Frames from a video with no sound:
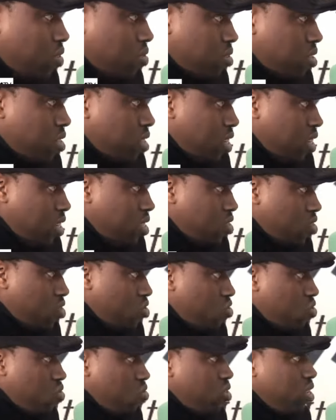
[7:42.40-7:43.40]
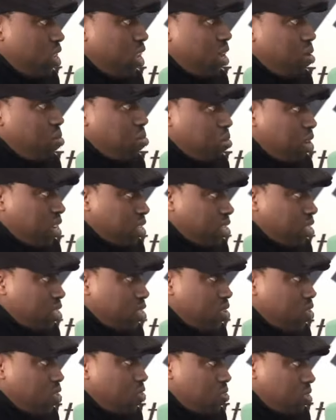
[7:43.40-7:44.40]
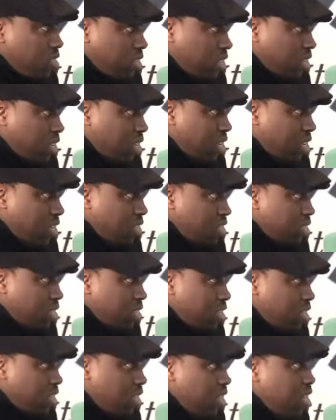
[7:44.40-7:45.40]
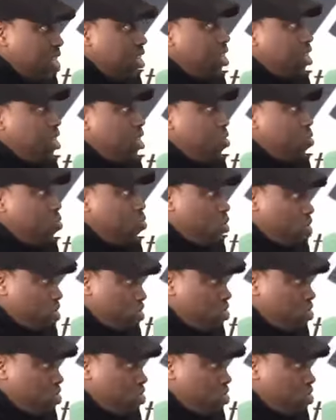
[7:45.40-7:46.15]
of state, to the ambassador of Netherlands, what